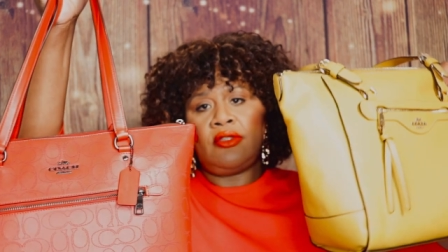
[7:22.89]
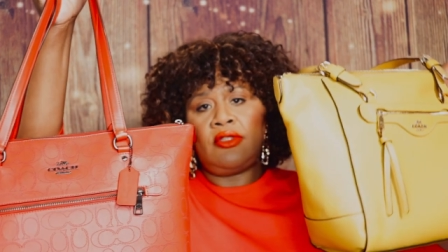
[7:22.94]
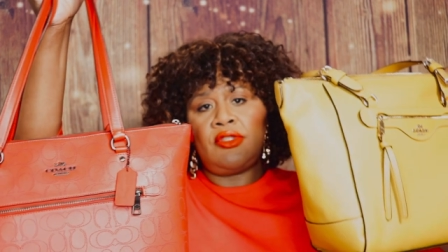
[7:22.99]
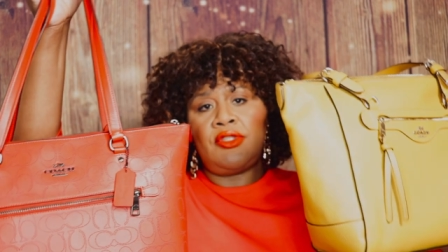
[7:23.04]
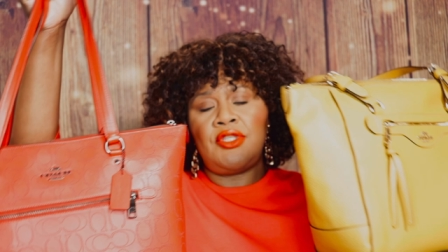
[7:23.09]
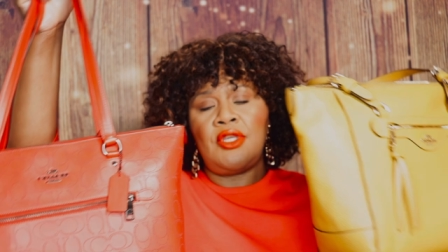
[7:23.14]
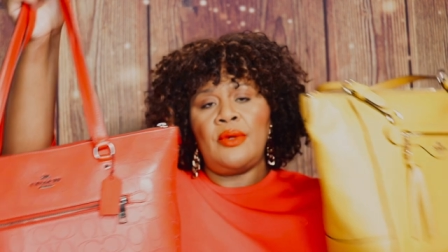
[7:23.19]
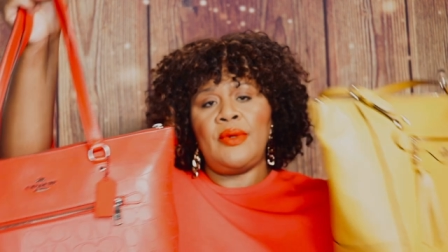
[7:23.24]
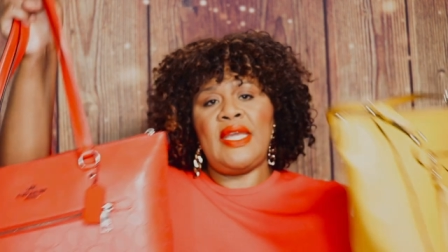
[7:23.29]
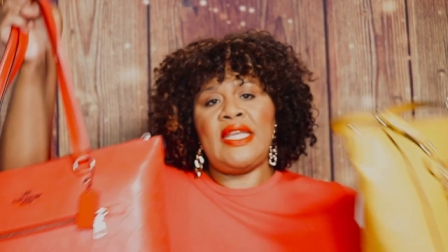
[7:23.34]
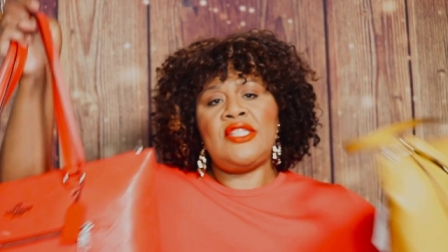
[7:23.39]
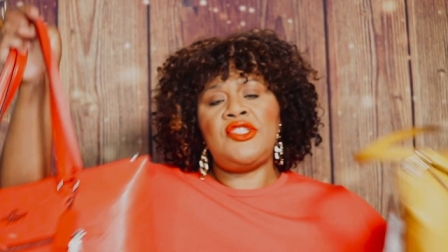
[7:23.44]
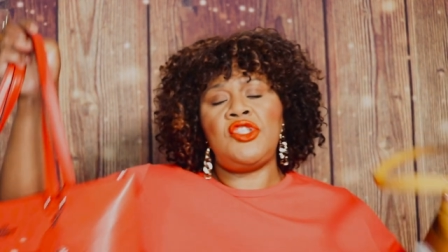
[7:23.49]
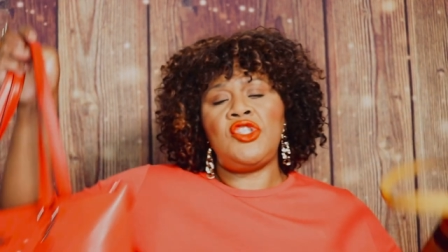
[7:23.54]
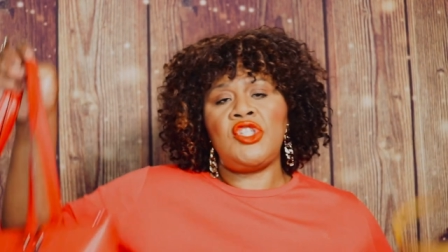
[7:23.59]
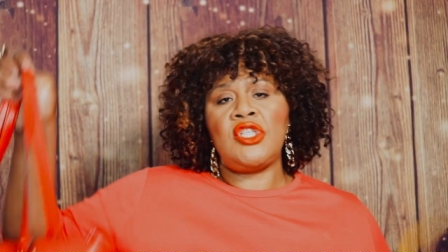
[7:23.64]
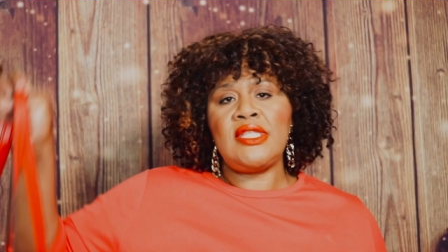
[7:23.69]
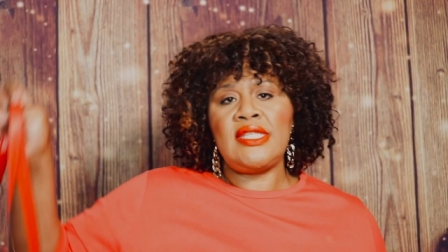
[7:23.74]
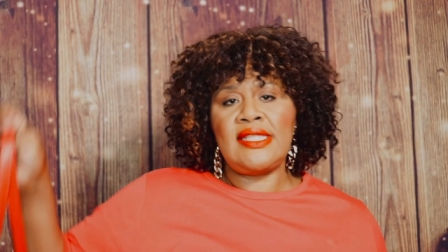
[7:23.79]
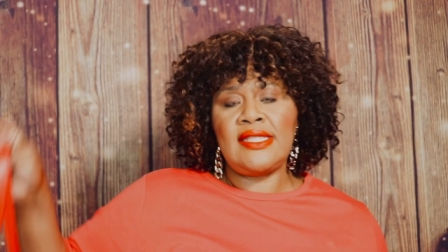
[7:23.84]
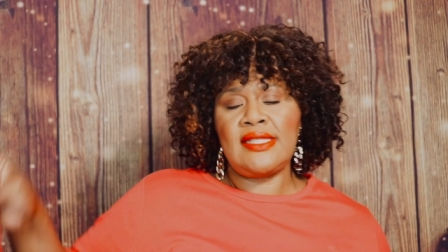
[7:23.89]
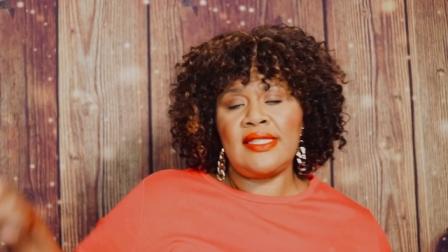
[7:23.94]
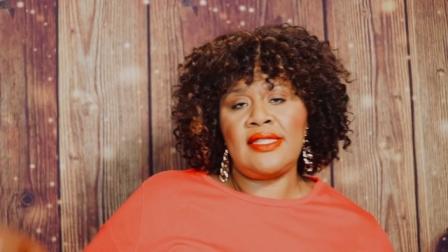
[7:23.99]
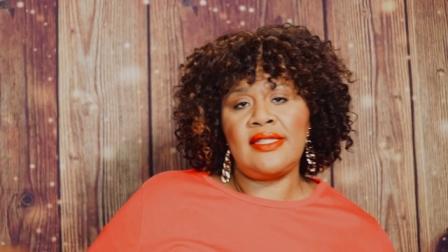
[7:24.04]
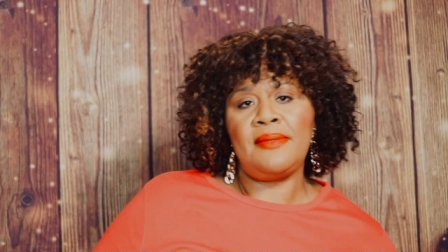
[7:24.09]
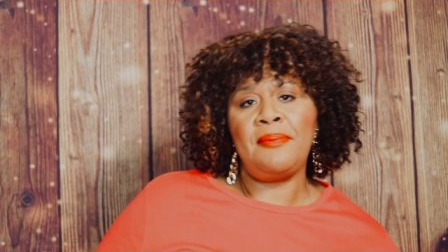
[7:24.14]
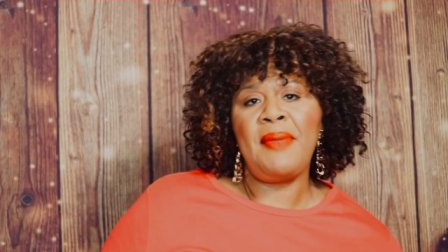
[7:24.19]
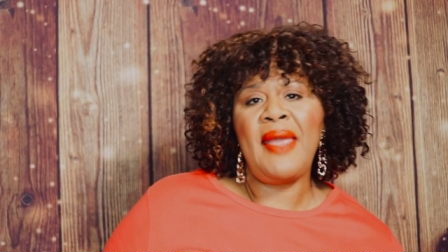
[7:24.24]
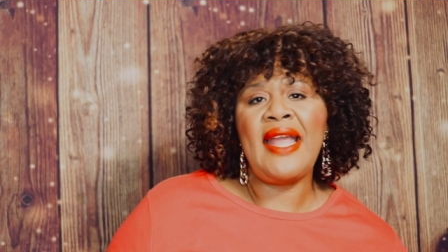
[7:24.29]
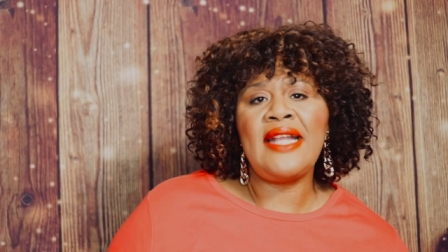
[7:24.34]
So it's just
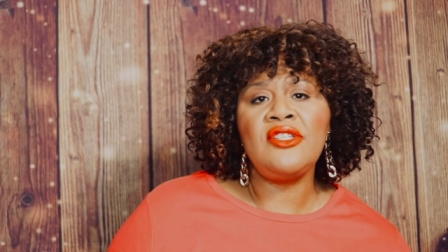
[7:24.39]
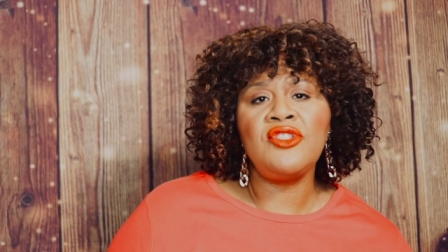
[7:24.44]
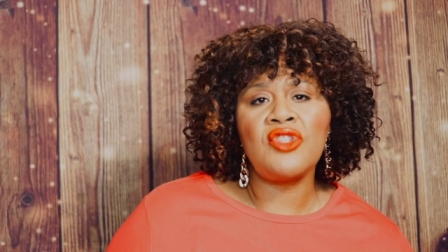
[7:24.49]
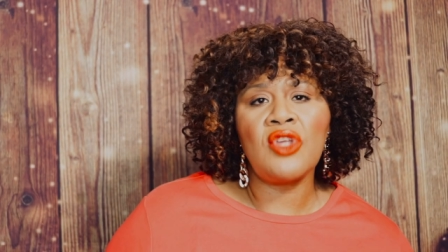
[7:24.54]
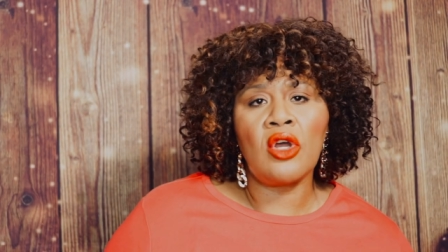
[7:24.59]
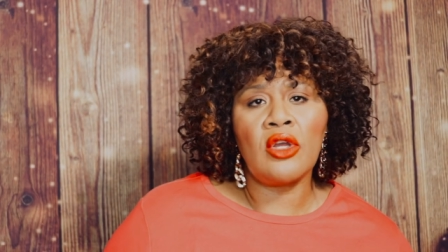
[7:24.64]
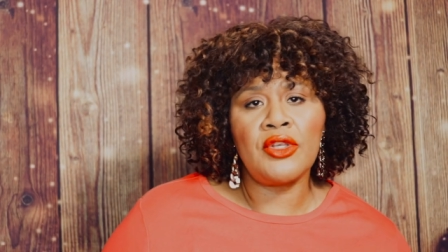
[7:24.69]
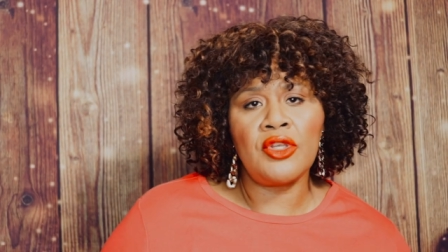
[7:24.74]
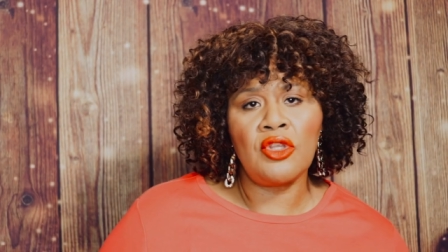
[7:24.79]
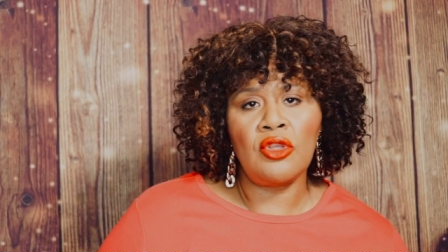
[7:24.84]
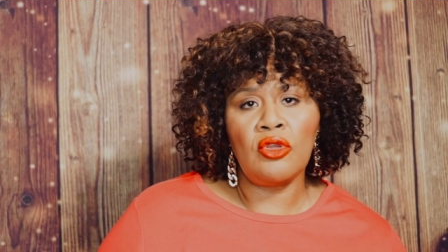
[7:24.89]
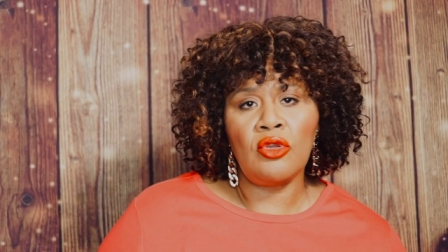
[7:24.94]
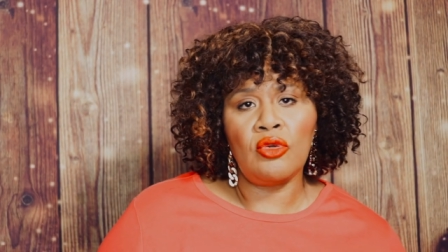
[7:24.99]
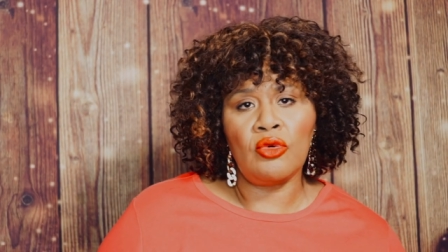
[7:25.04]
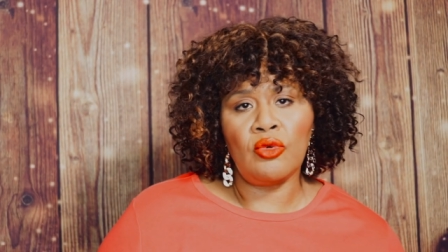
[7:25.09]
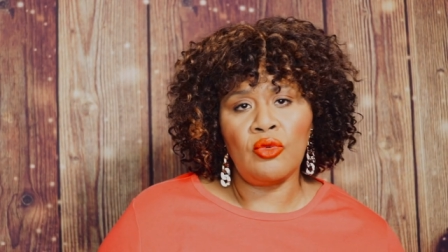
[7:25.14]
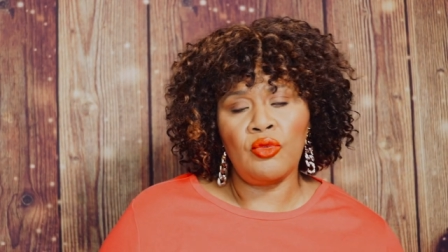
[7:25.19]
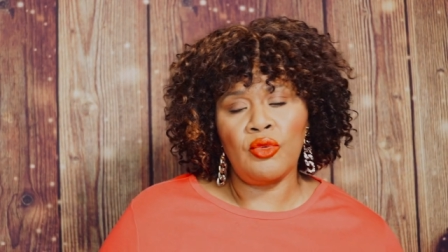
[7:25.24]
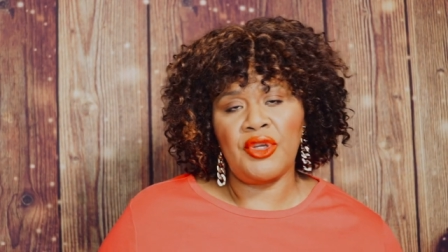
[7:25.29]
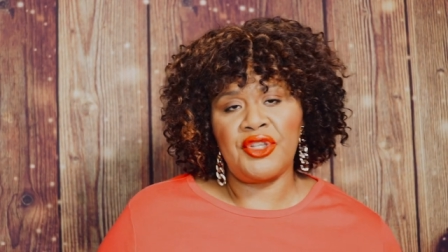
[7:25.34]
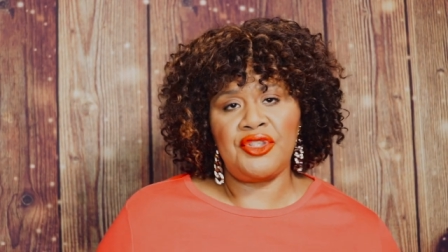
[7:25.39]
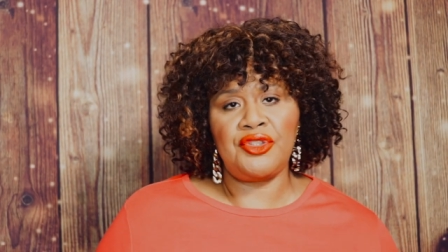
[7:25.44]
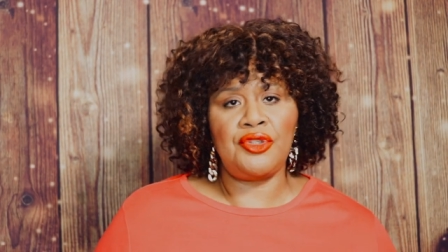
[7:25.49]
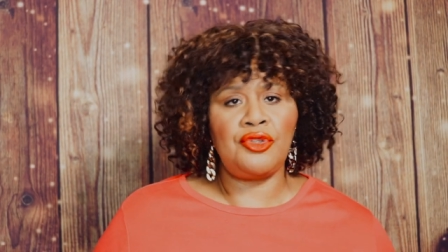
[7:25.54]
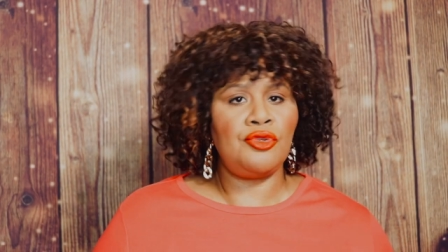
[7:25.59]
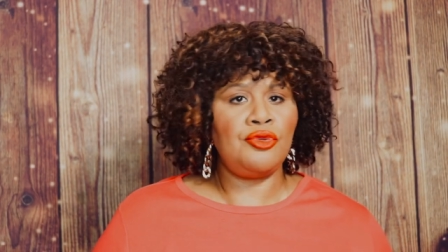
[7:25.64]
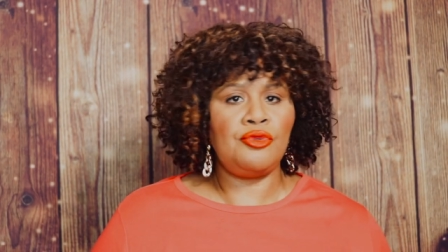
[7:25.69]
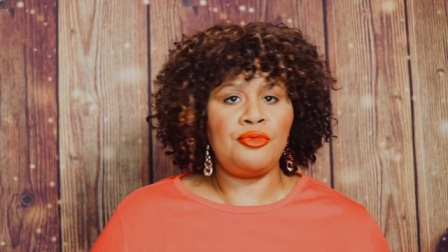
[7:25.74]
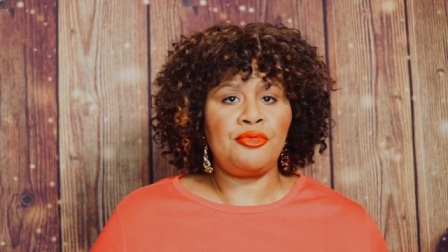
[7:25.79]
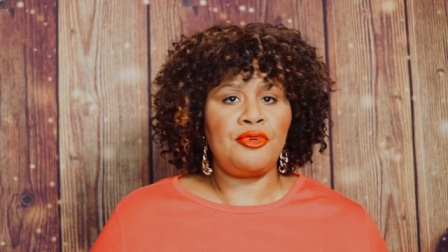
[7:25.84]
depends on you, what
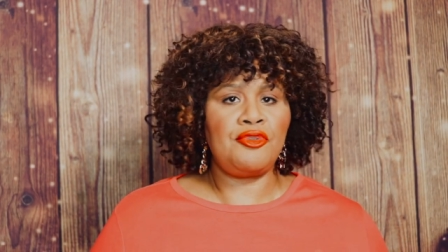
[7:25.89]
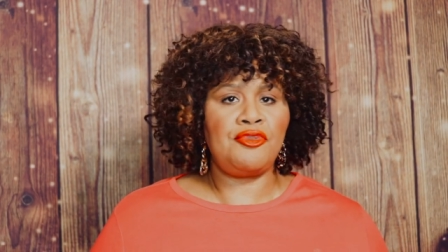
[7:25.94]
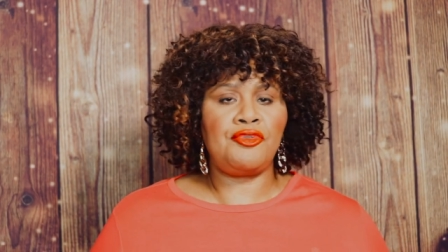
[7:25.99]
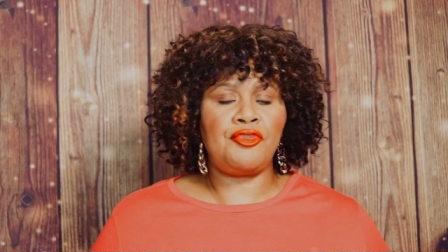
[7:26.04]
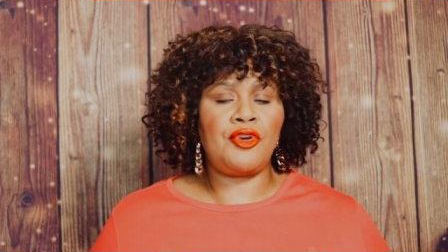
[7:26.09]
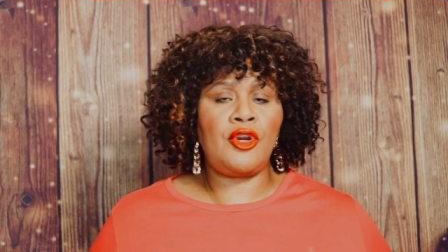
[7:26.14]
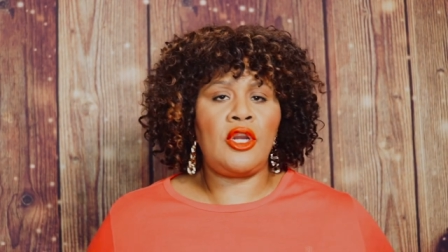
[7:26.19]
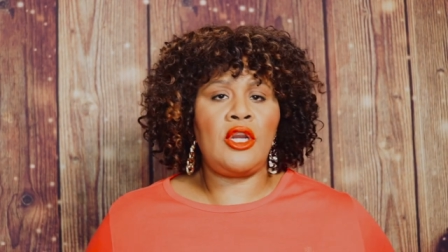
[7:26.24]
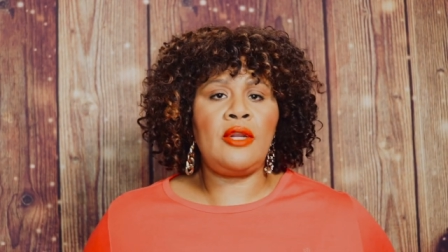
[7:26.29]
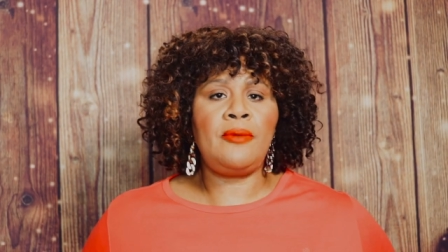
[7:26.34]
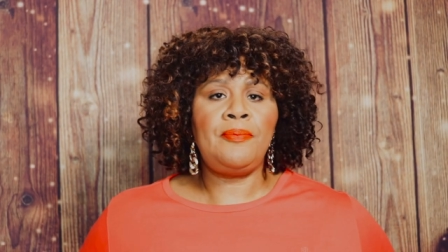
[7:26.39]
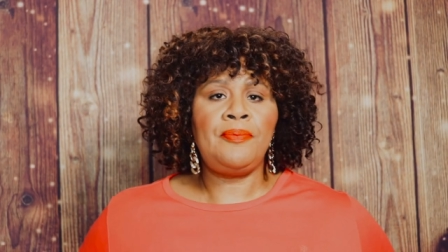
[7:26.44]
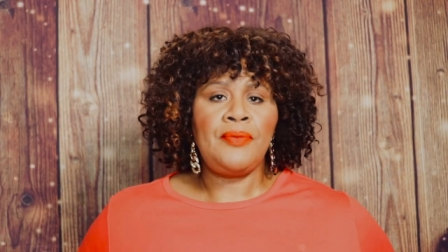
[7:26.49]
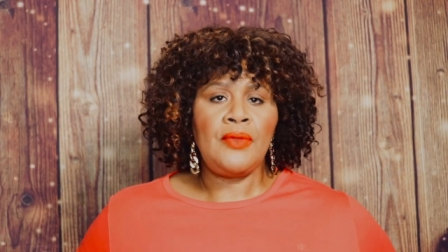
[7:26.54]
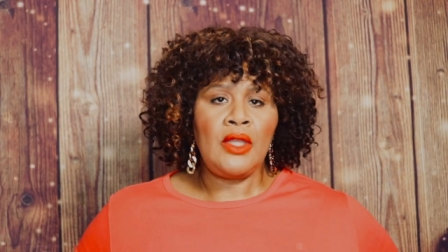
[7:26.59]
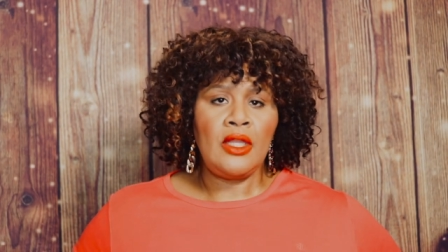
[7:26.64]
you prefer.